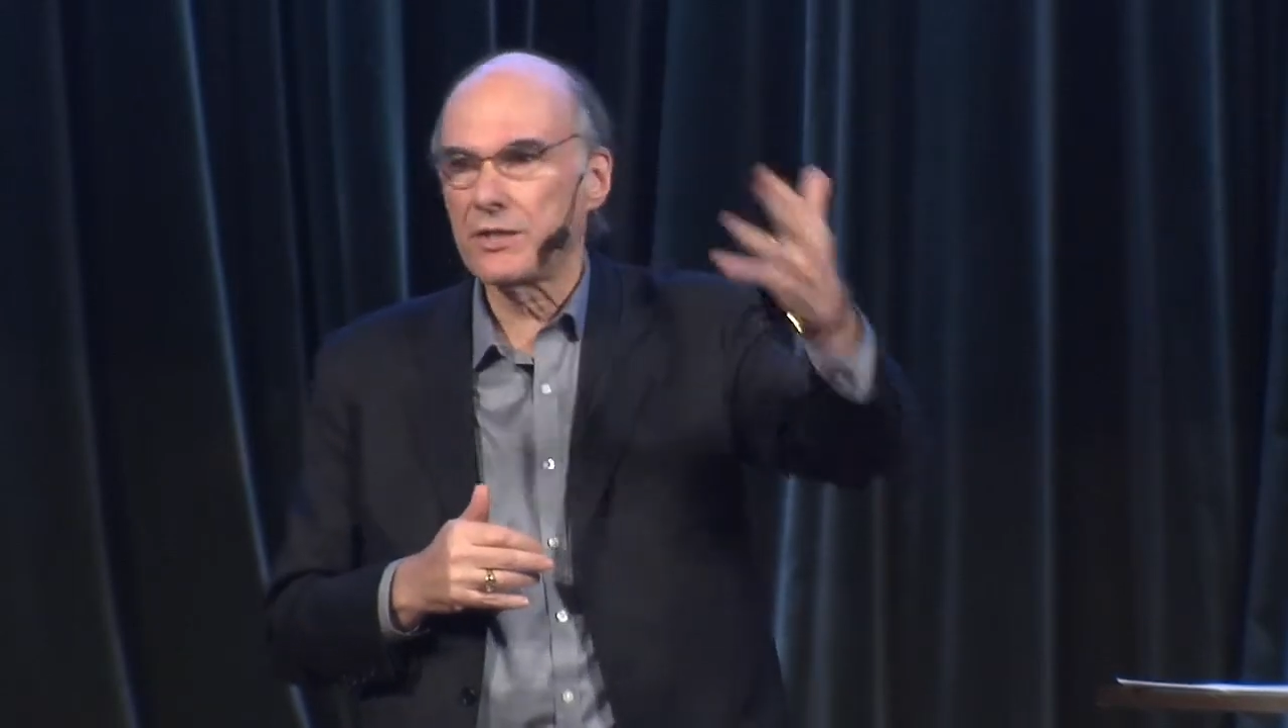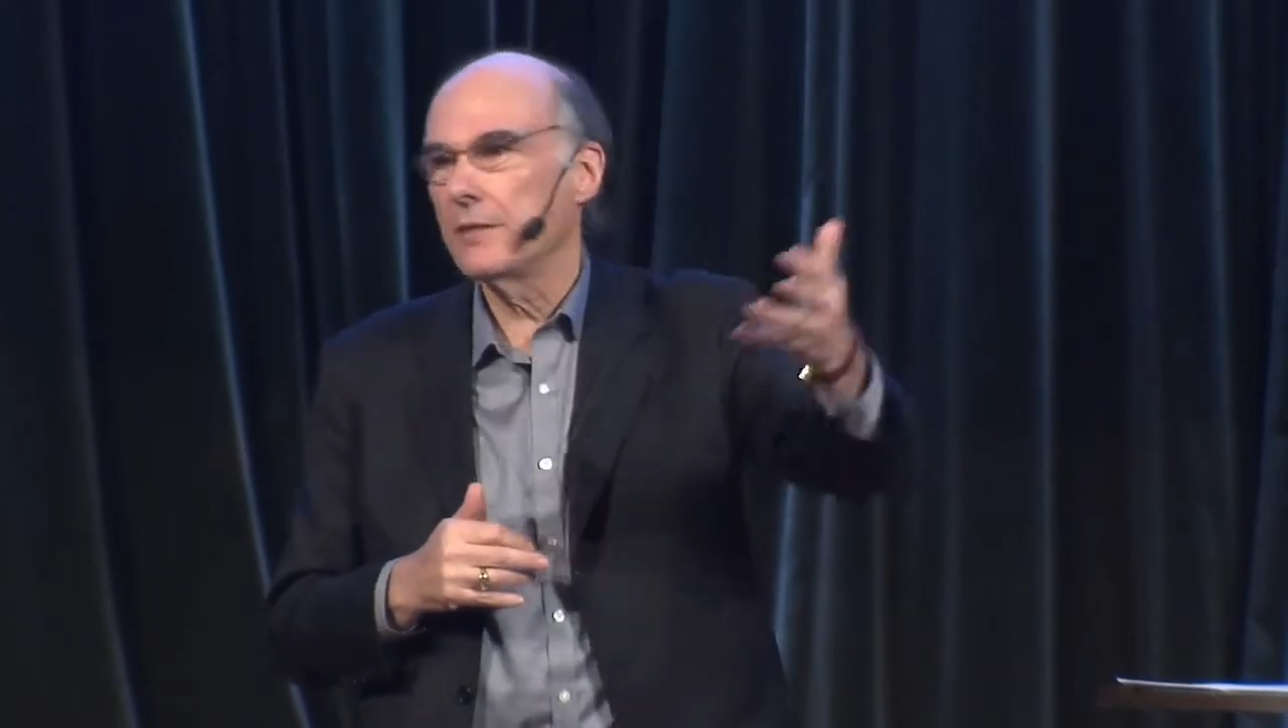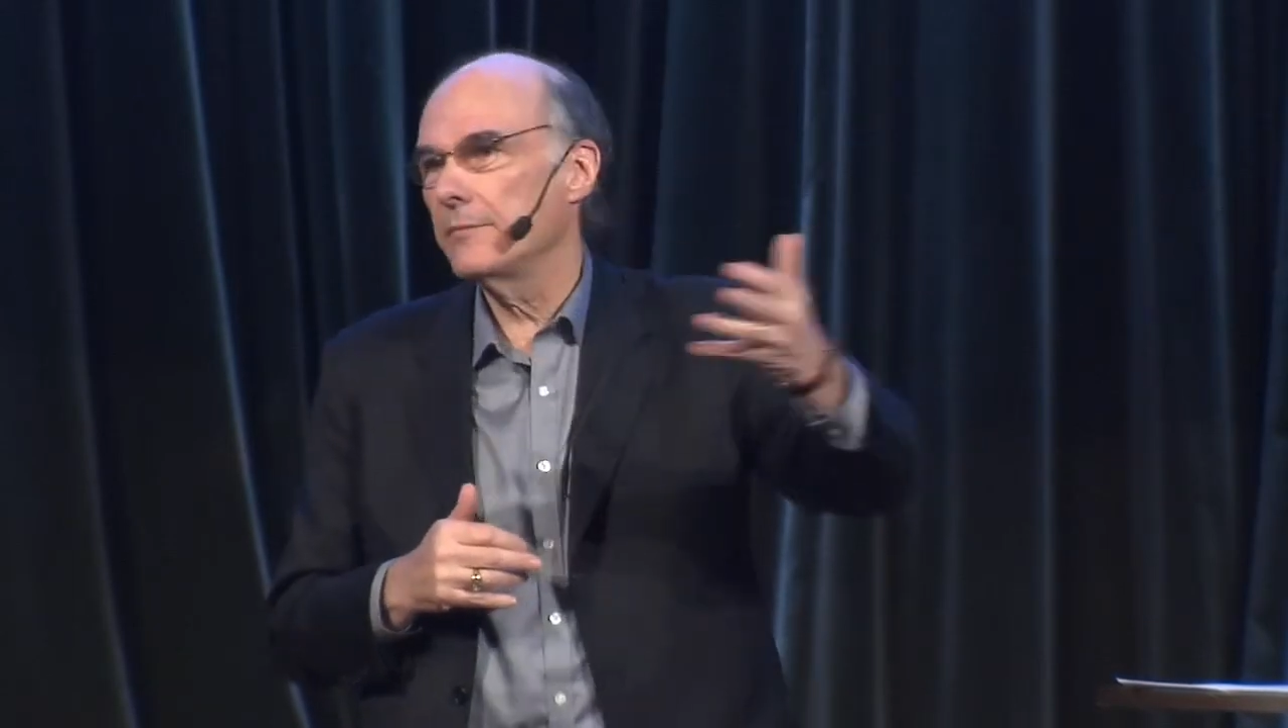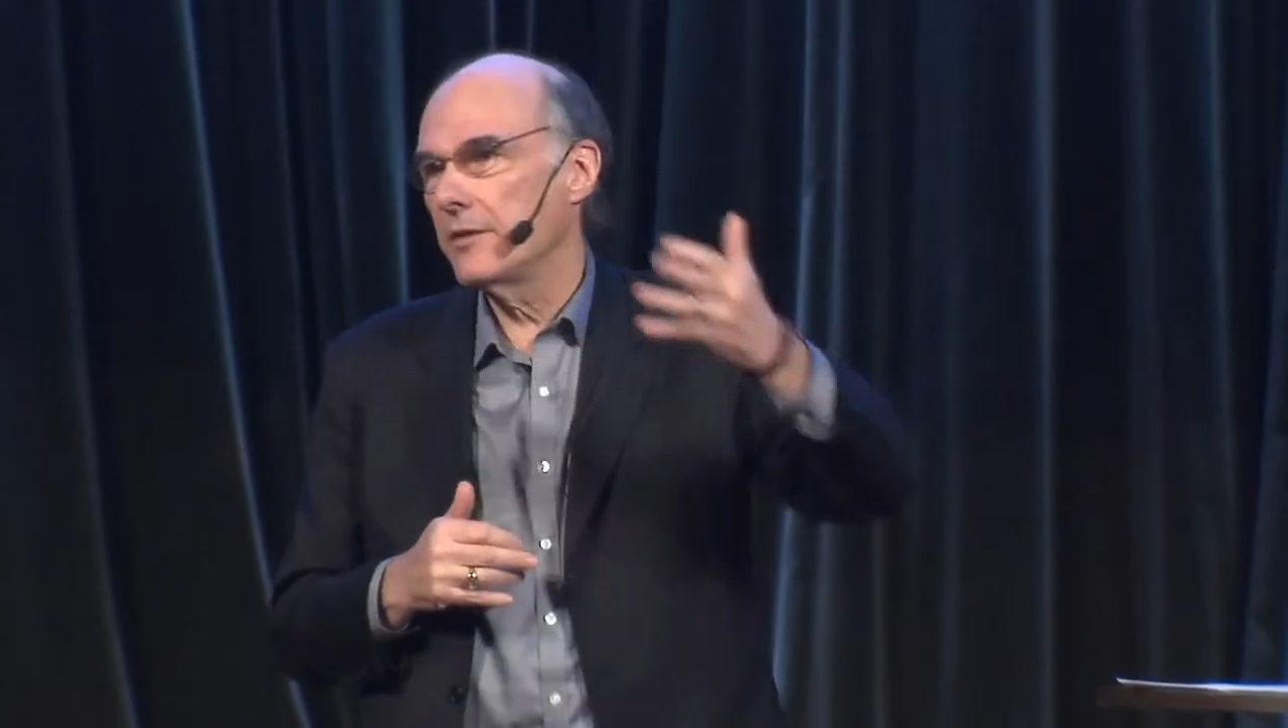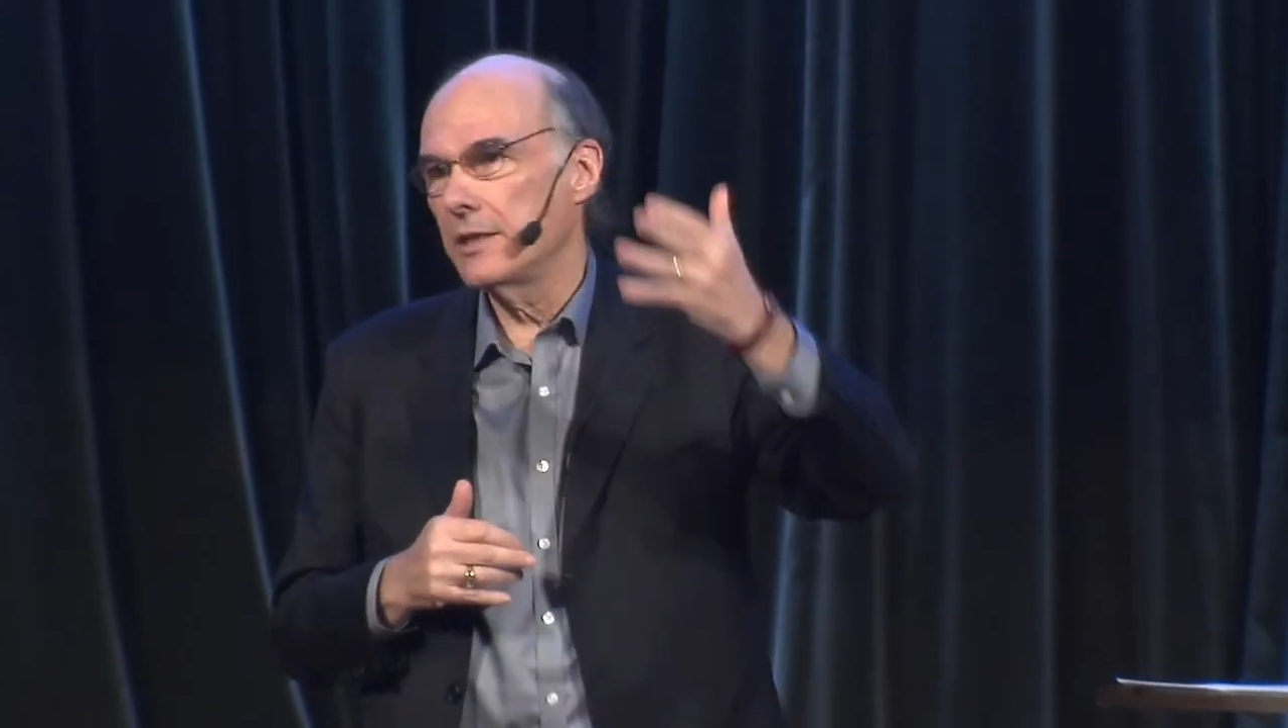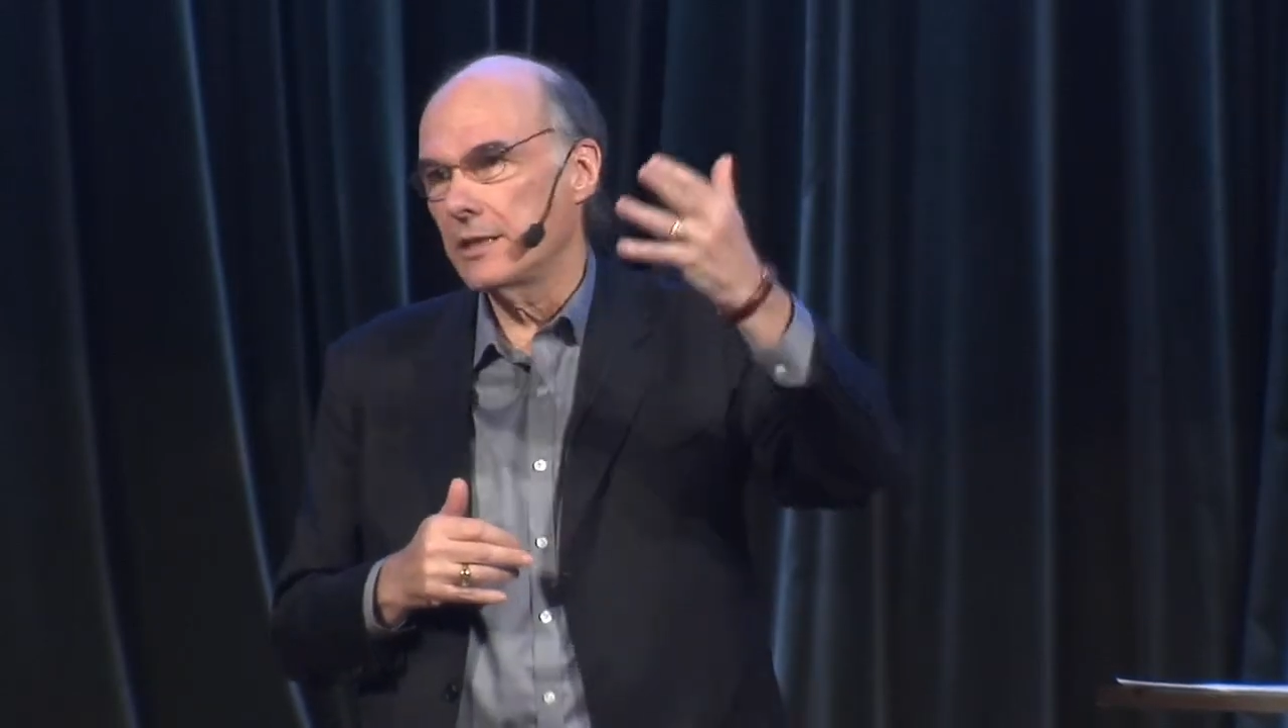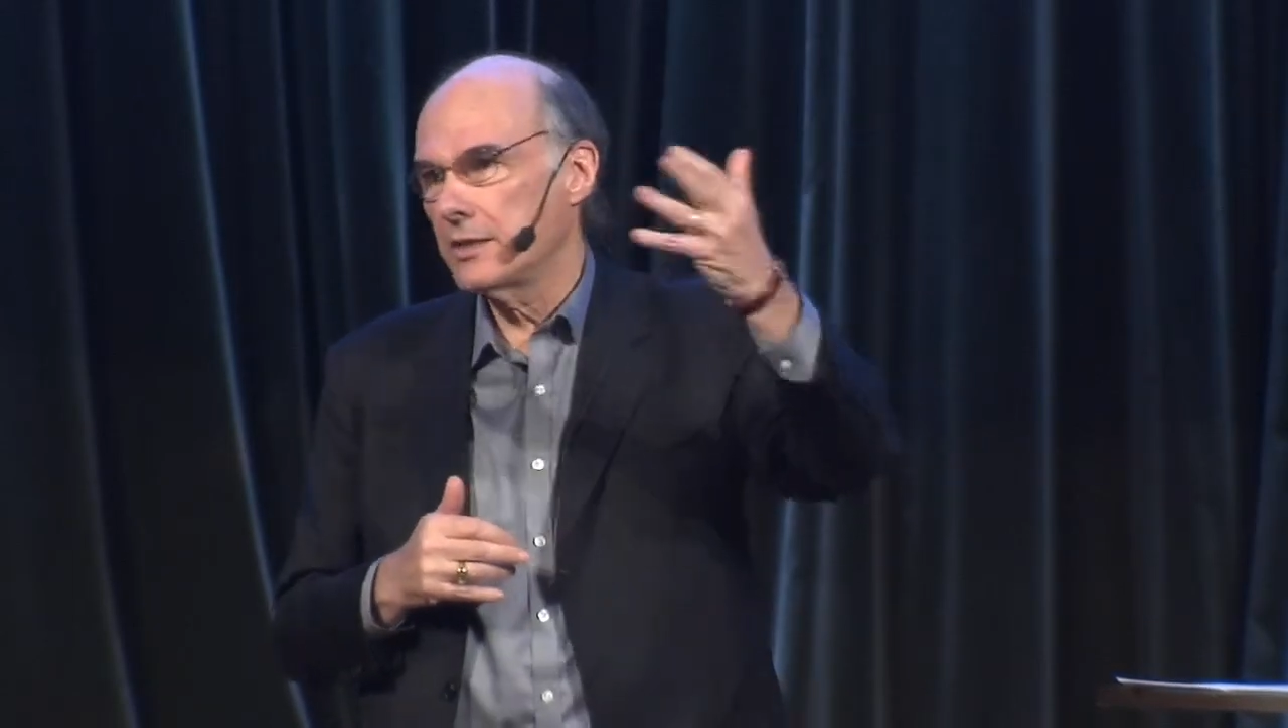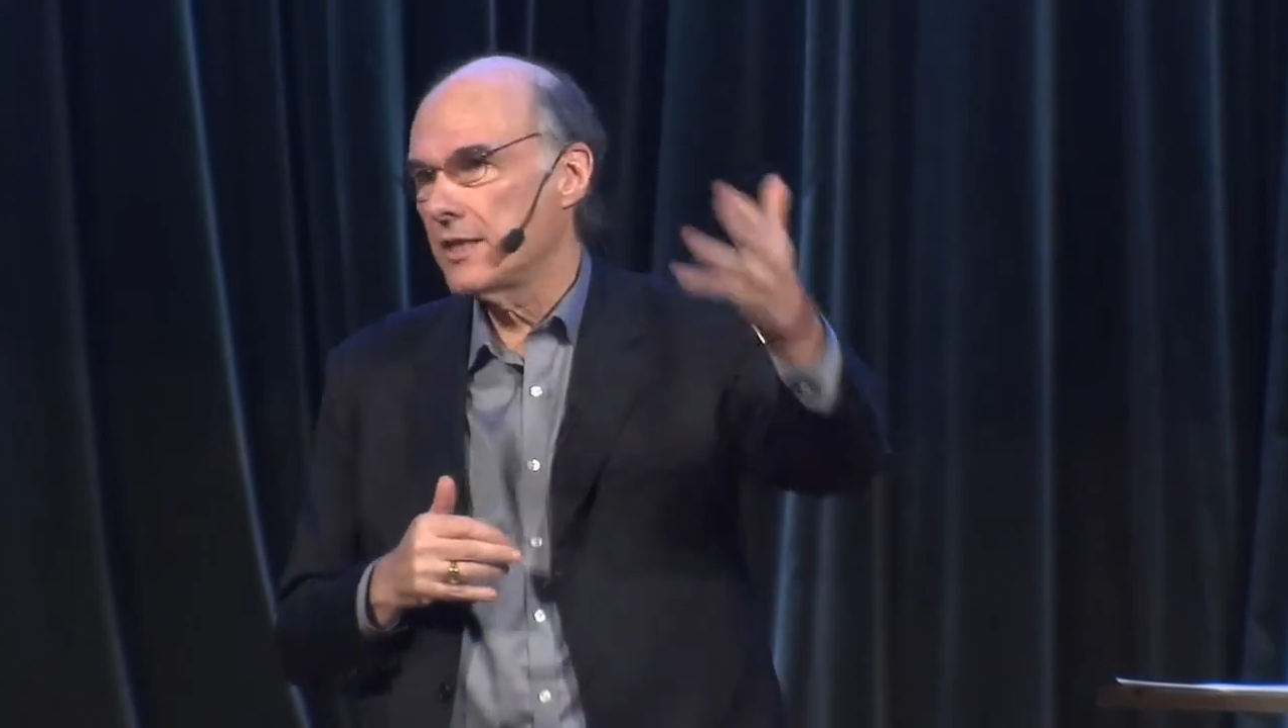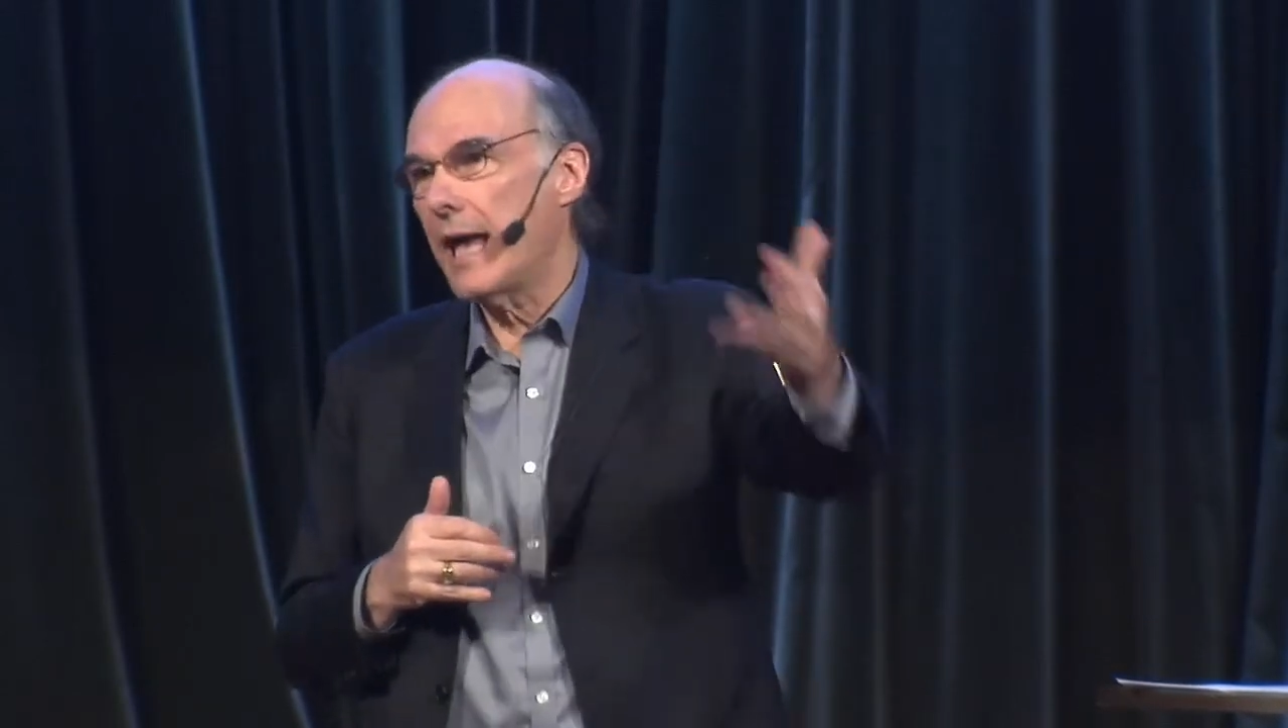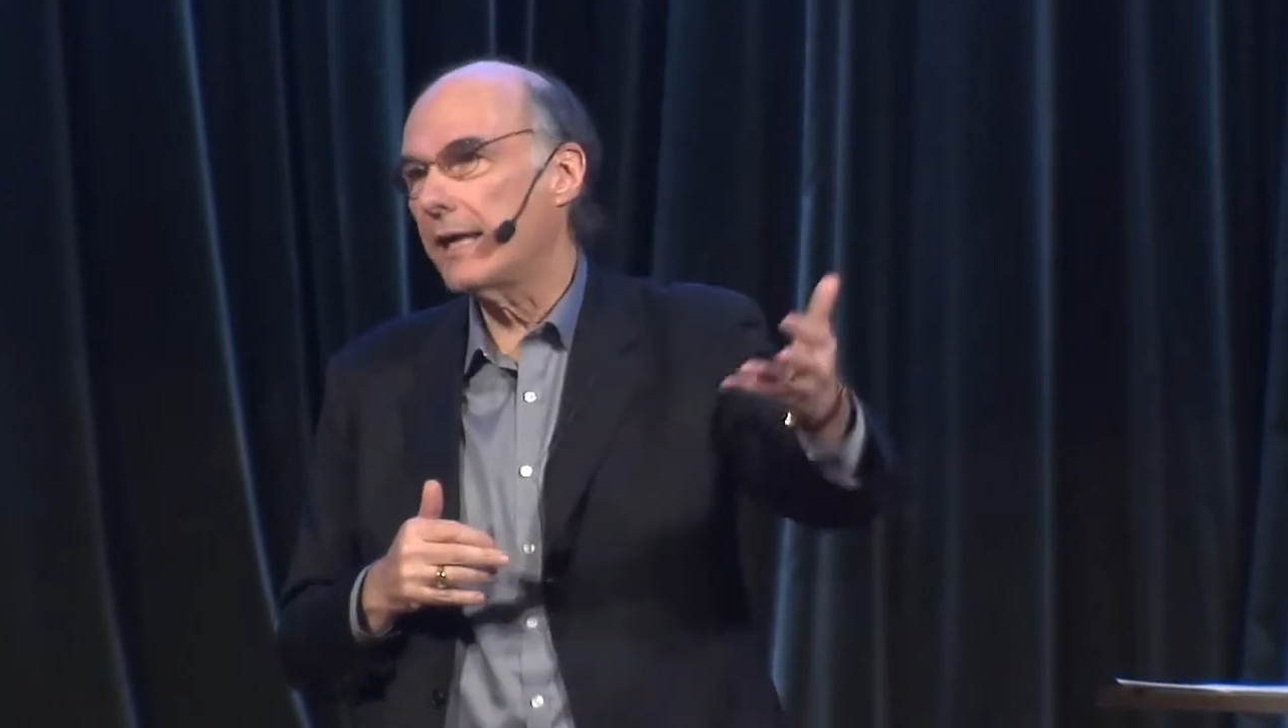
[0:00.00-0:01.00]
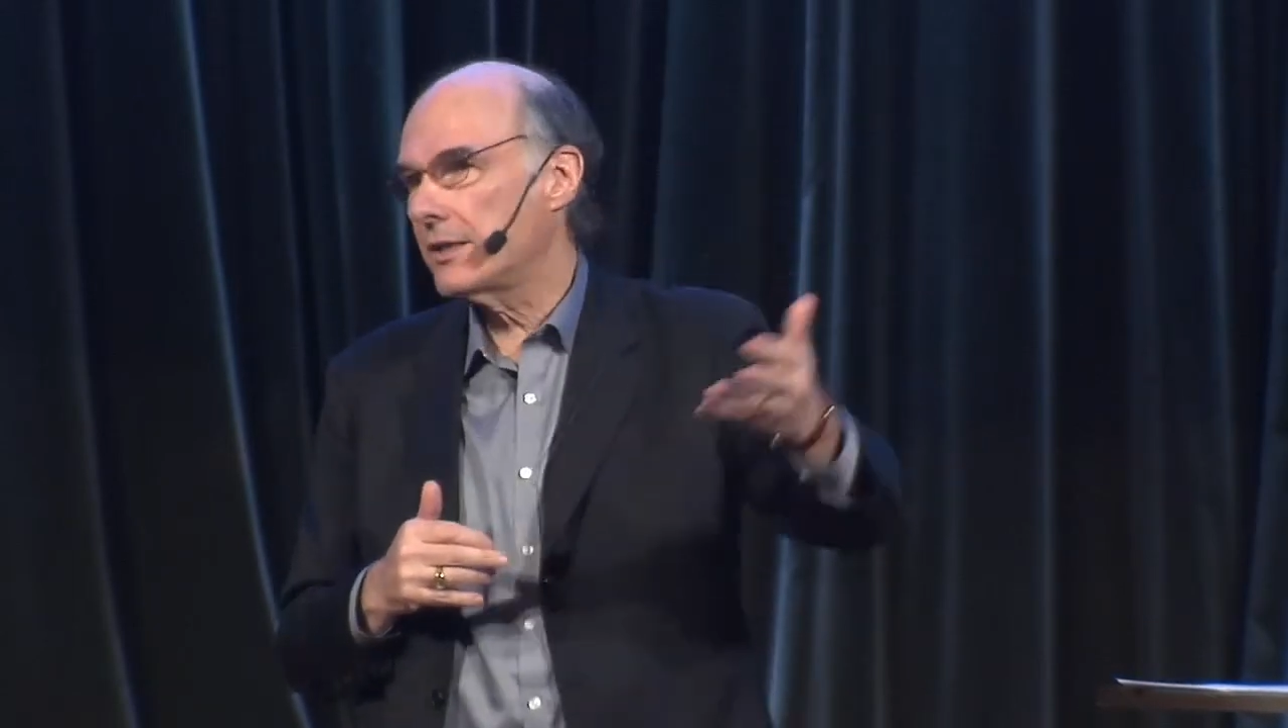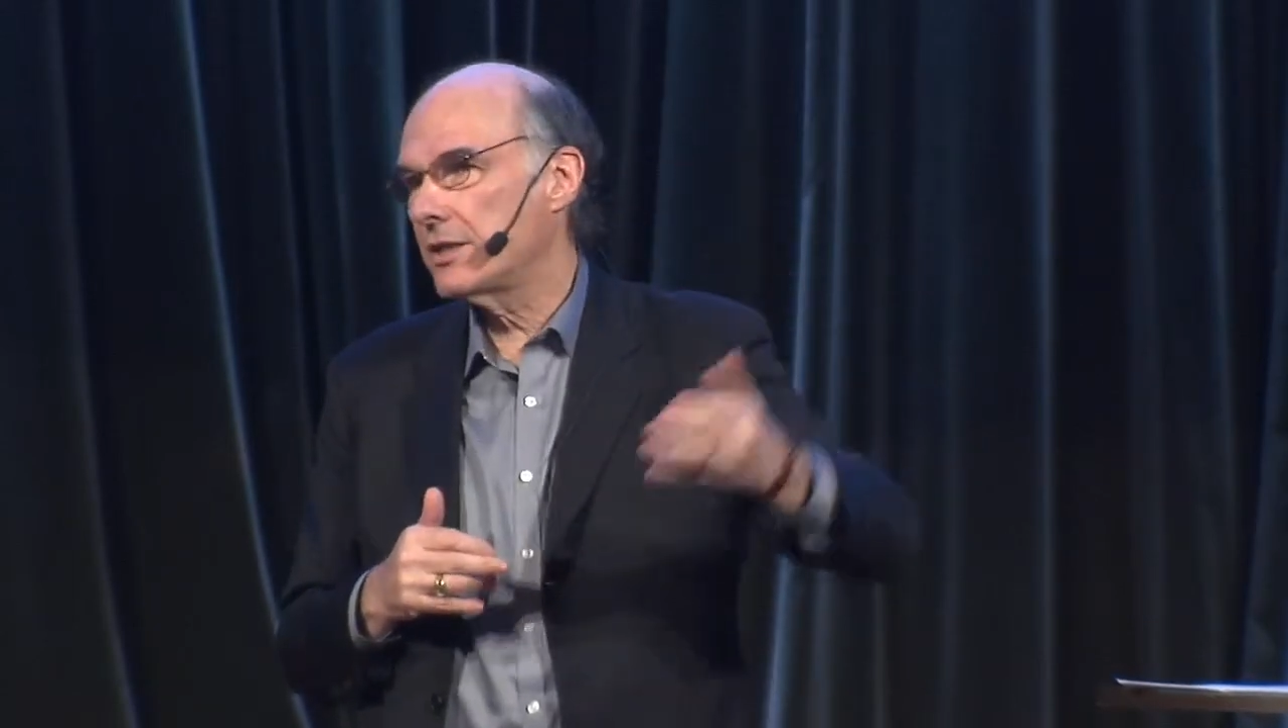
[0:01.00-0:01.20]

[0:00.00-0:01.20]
some of the exact